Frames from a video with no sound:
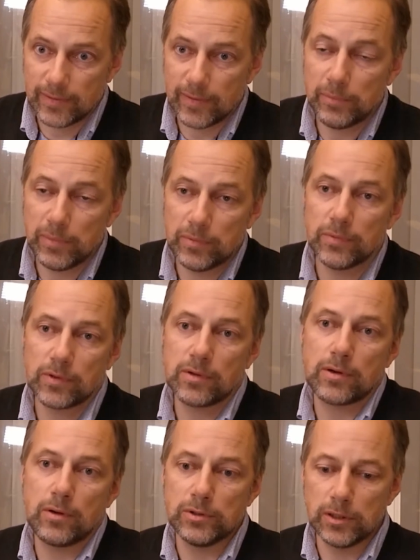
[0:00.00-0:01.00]
I've been
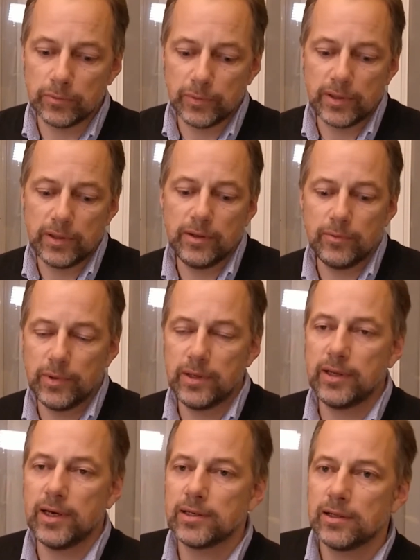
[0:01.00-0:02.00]
coaching a lot
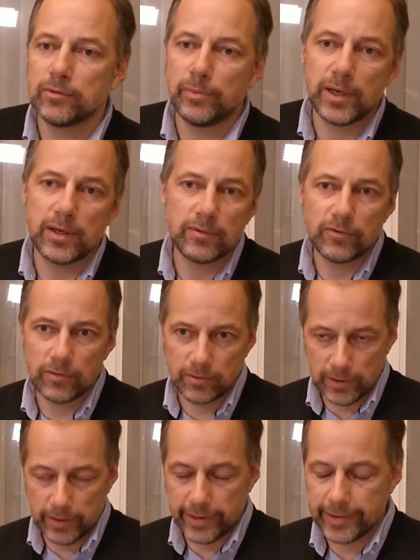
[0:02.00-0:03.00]
within the agile domain for
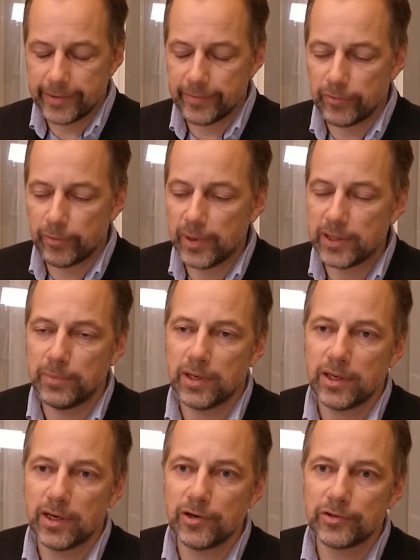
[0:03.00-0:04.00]

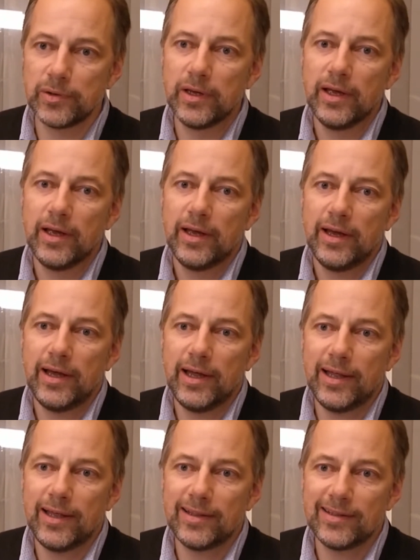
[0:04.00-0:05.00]
many years,
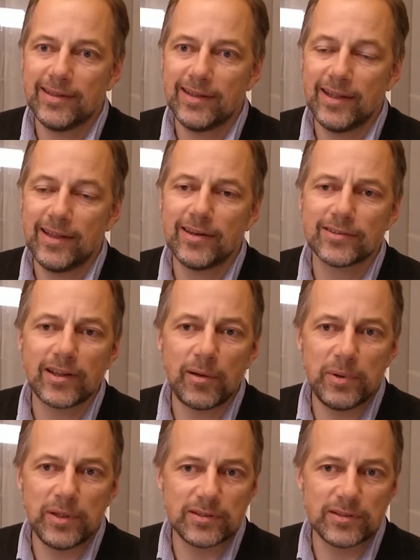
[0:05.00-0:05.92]
and there's been